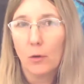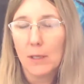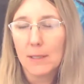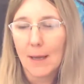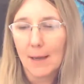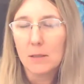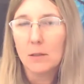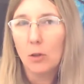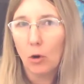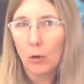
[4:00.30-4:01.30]
it takes
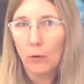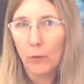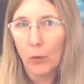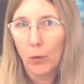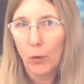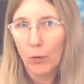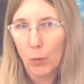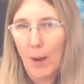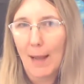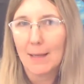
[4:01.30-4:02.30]
longer for the
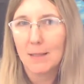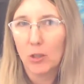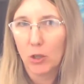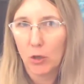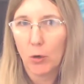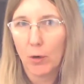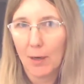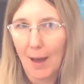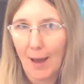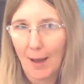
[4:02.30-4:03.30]
wax to cure and
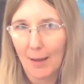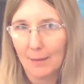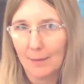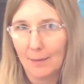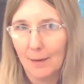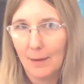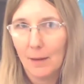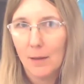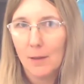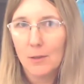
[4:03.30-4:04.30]
harden.
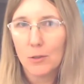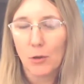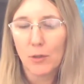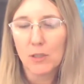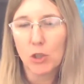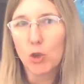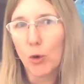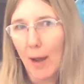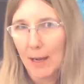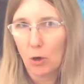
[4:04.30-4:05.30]
So there's a
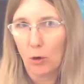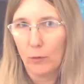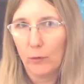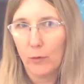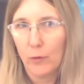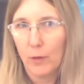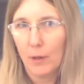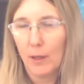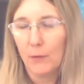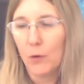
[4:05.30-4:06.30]
trade-off.
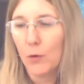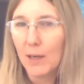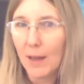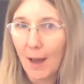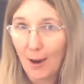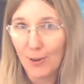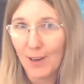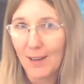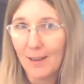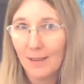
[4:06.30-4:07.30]
If you're in a
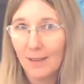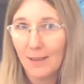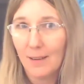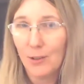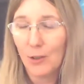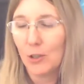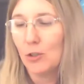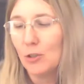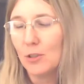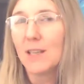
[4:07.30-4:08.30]
hurry, you can
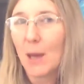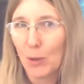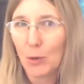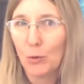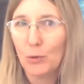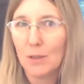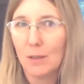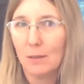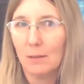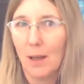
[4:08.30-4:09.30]
use chemicals
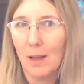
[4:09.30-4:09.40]
and,